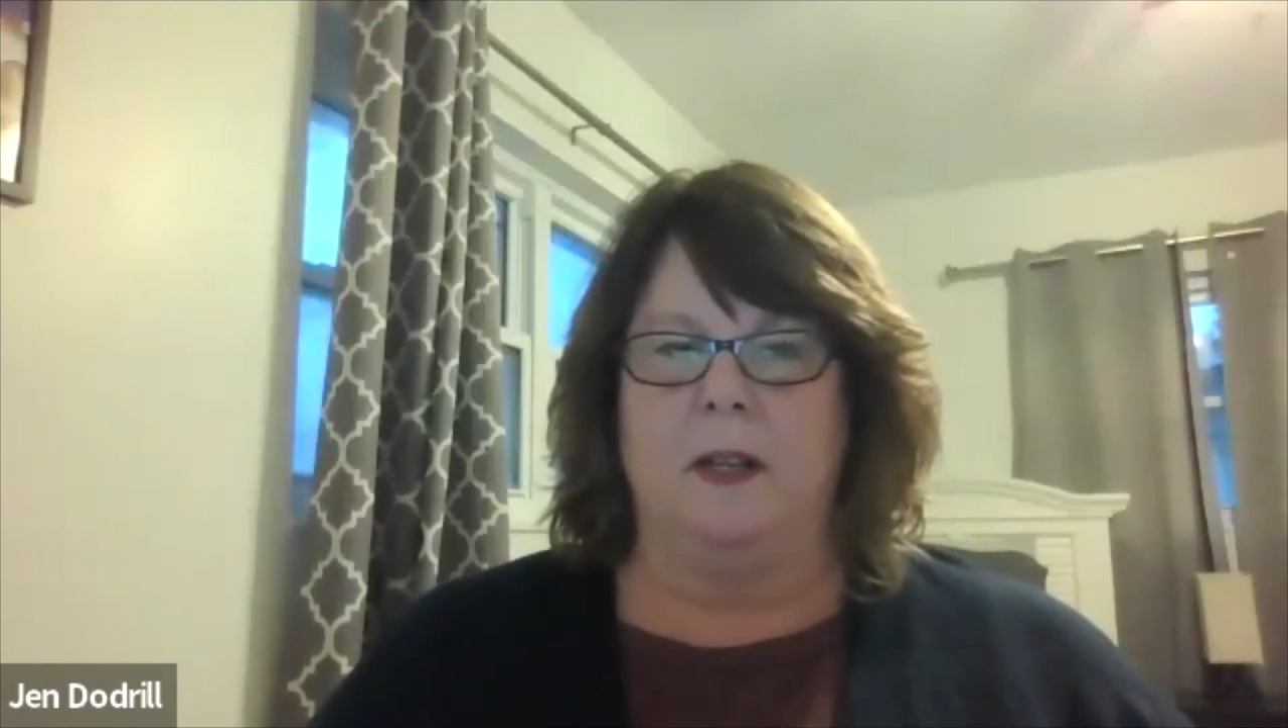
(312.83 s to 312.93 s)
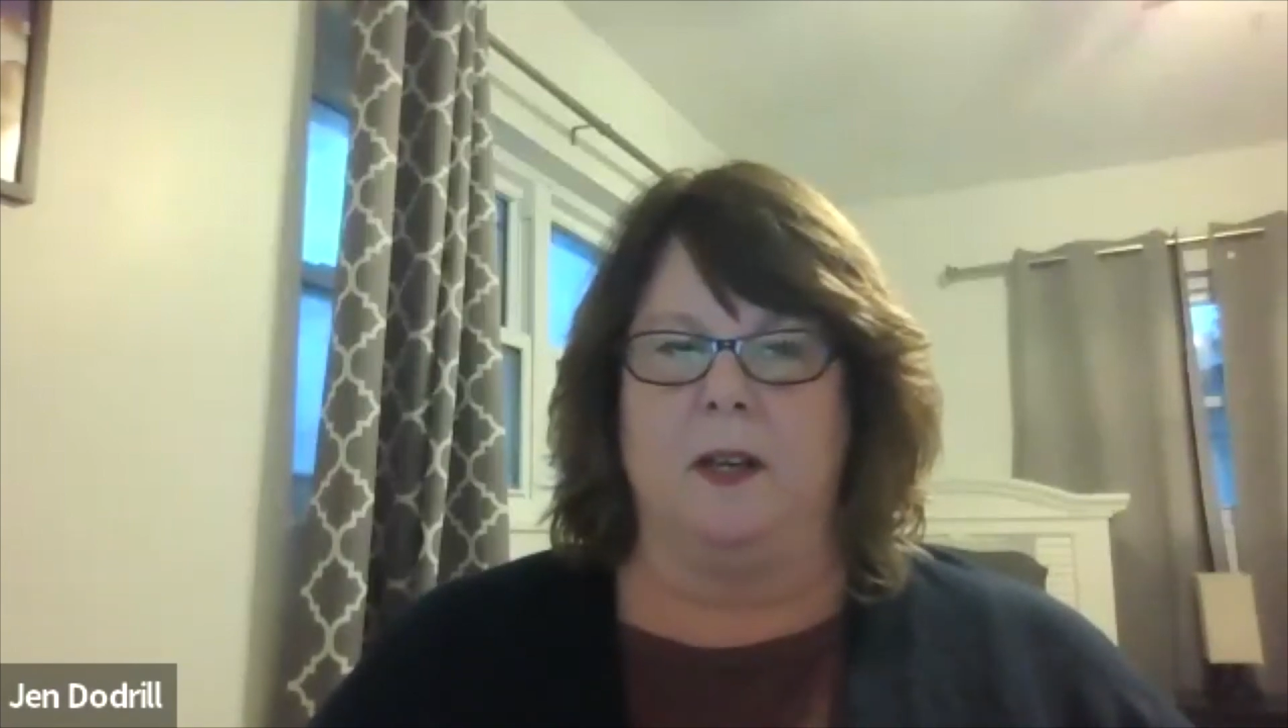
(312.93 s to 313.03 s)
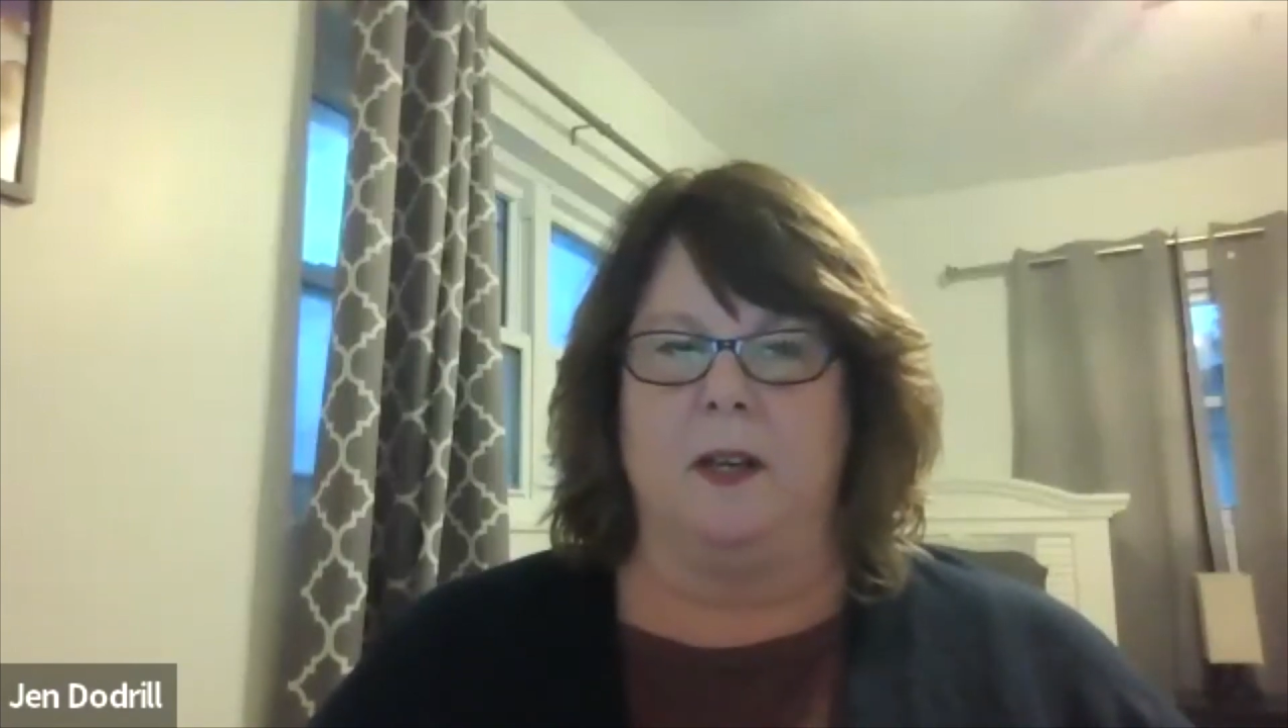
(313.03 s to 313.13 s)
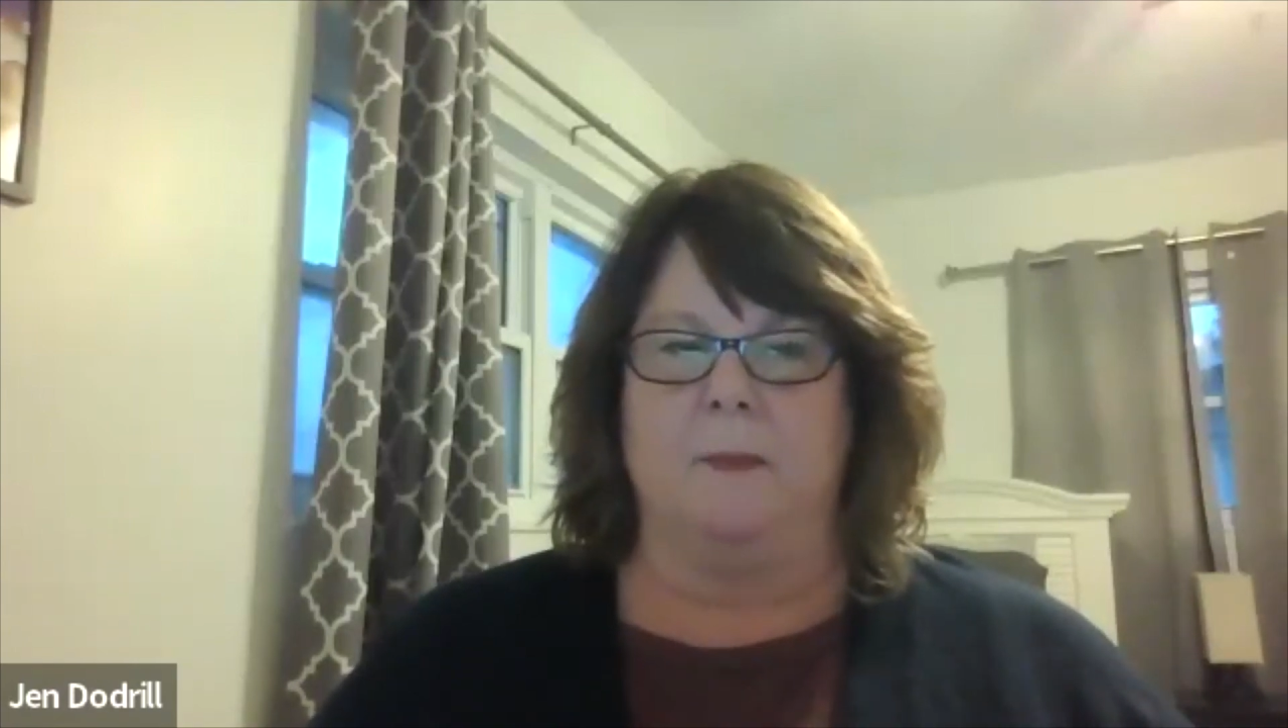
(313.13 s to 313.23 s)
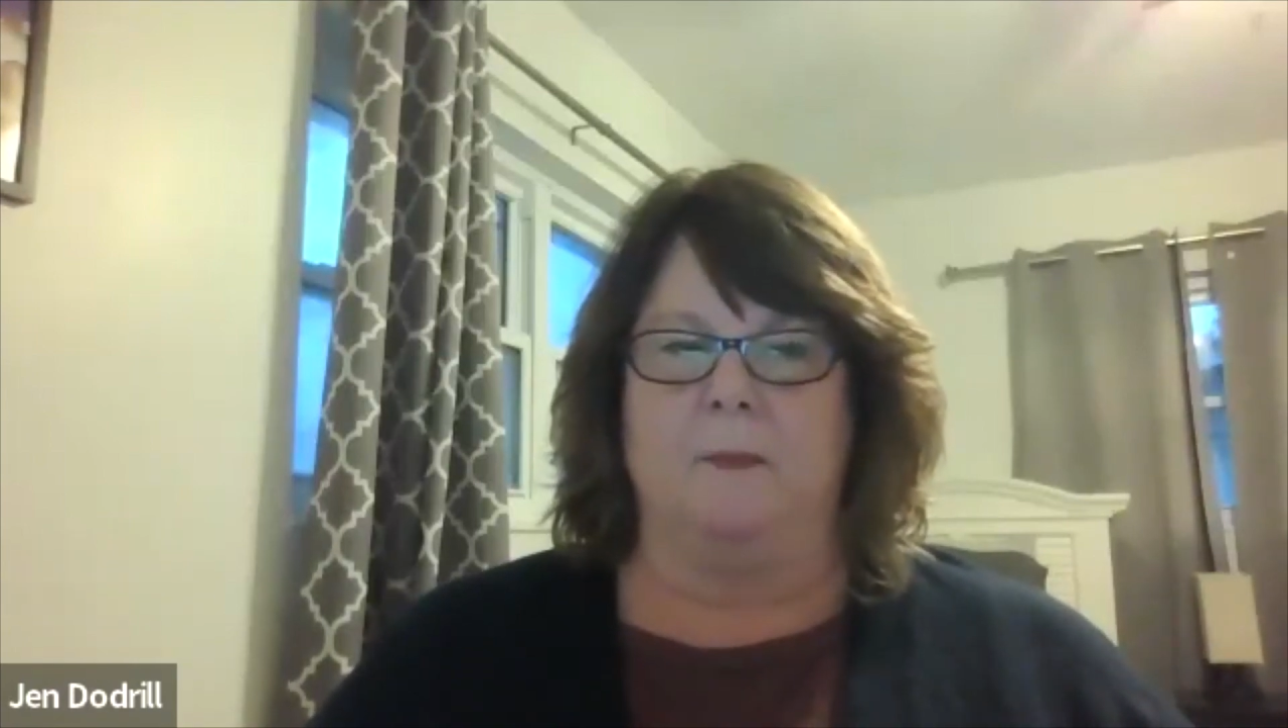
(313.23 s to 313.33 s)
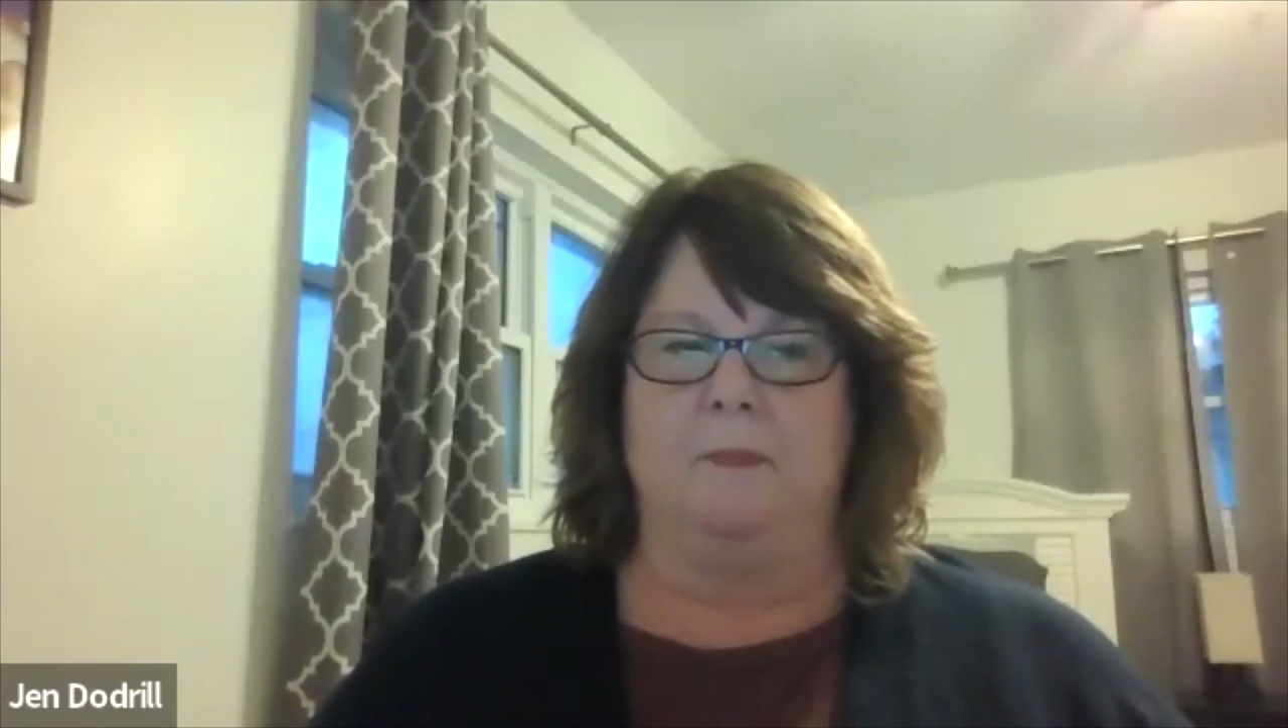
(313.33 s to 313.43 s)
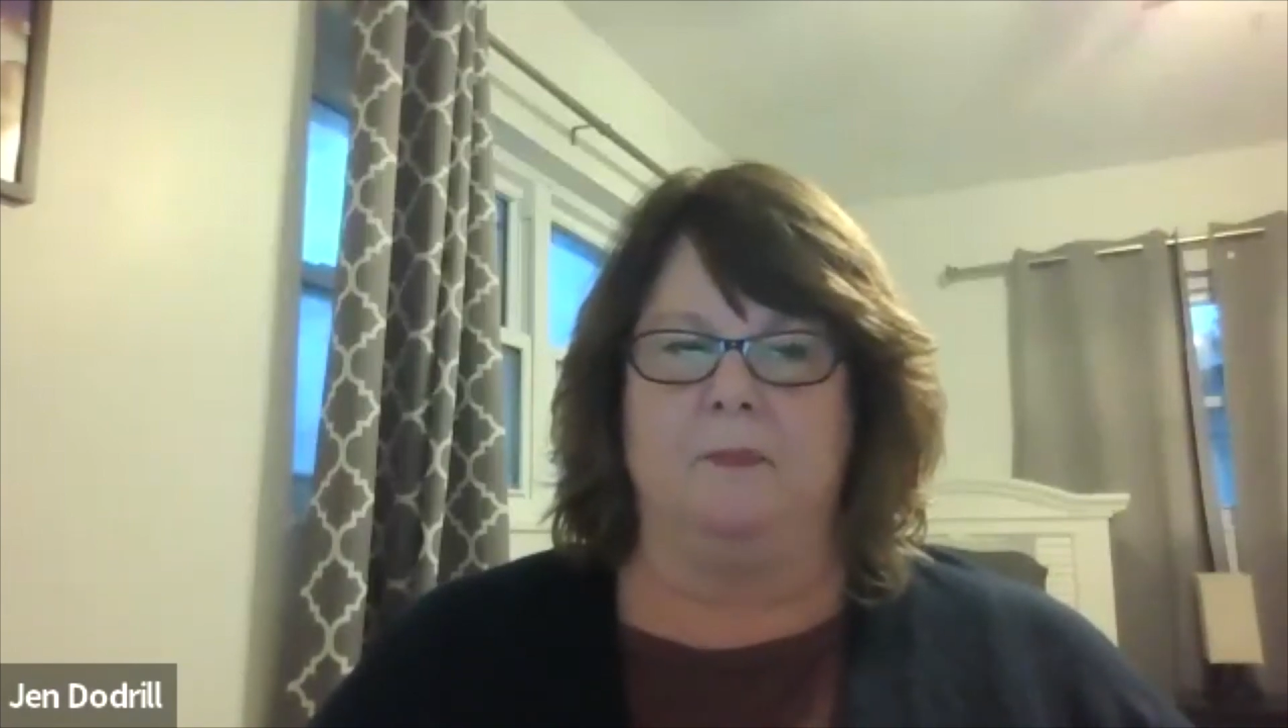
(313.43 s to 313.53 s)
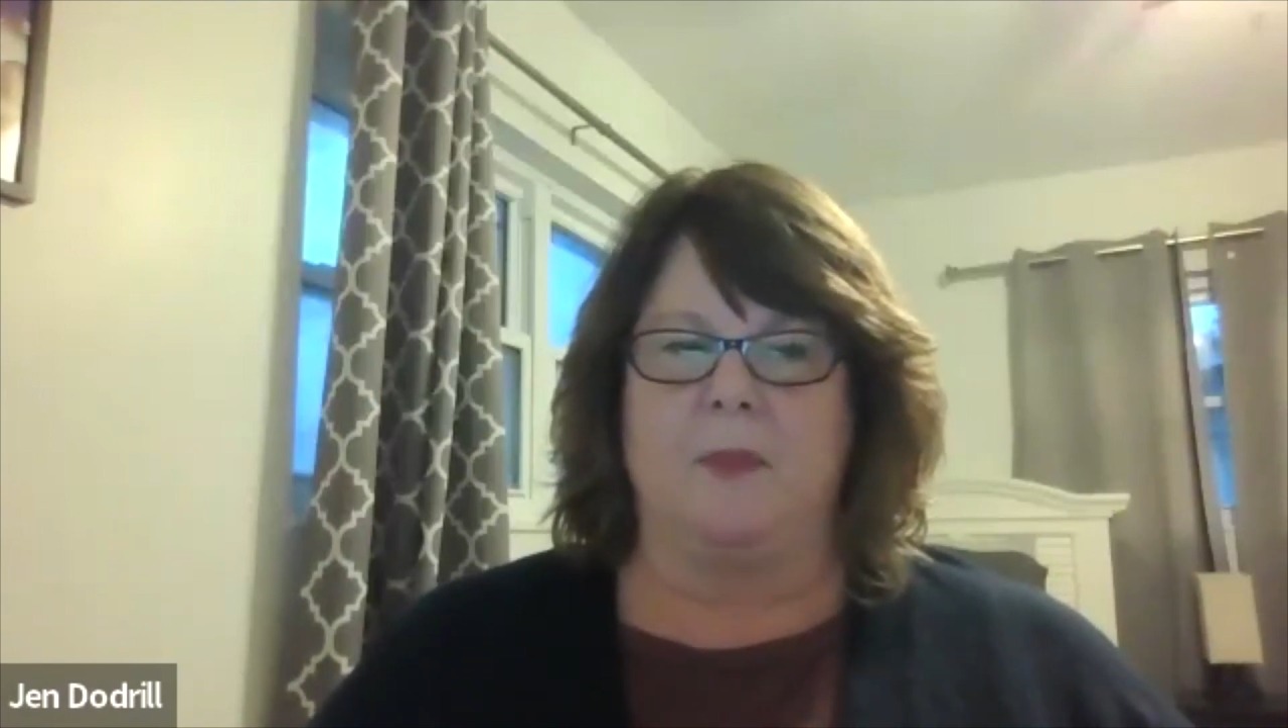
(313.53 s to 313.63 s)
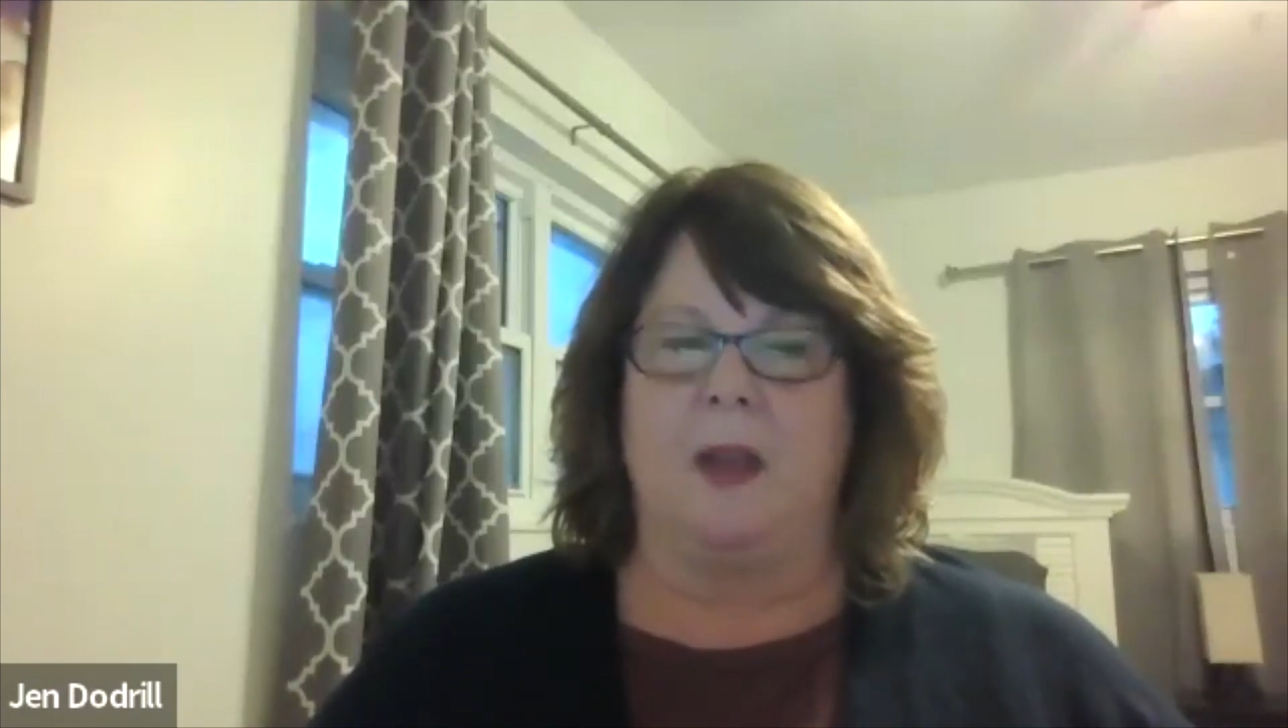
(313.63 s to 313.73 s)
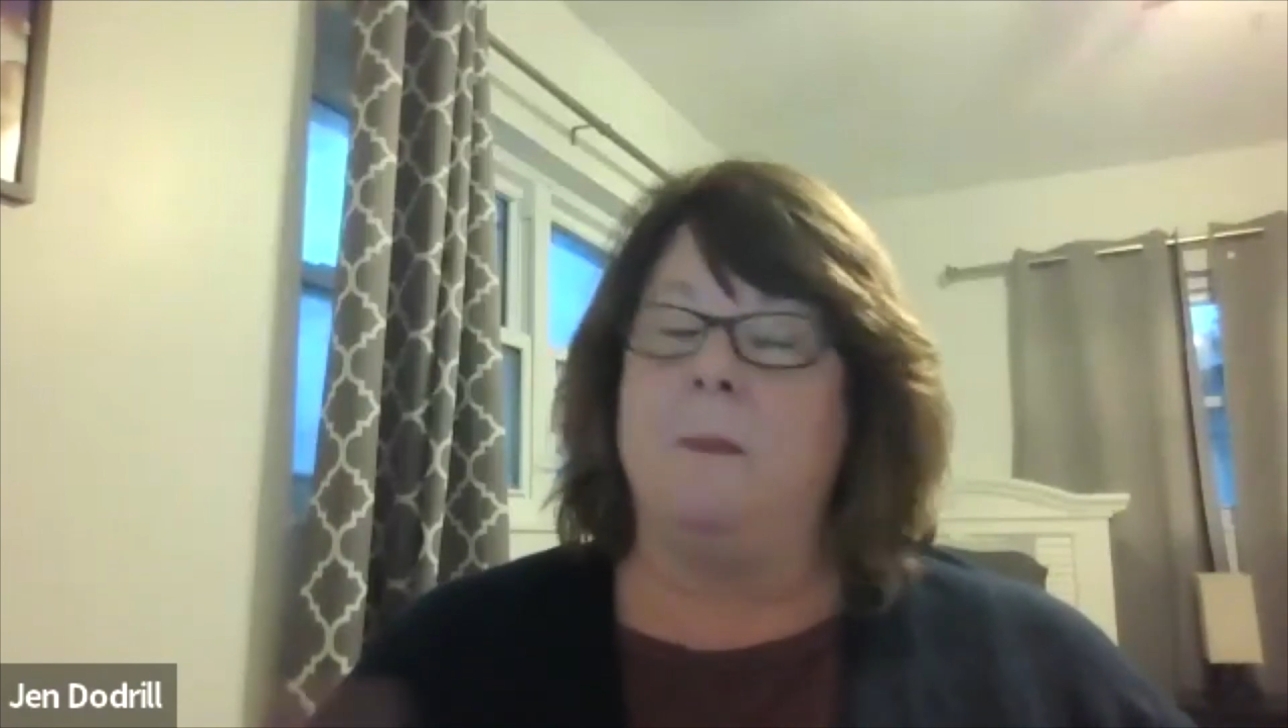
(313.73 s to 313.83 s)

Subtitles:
I